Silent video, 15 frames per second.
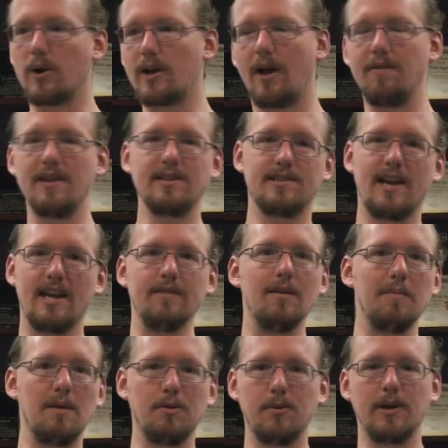working on this side of
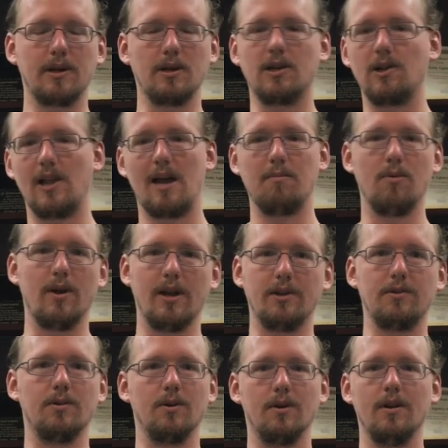it, maybe we could
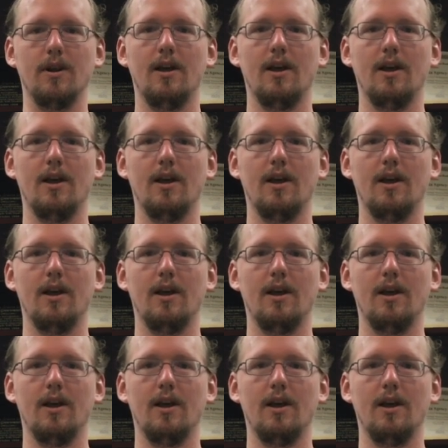collaborate, or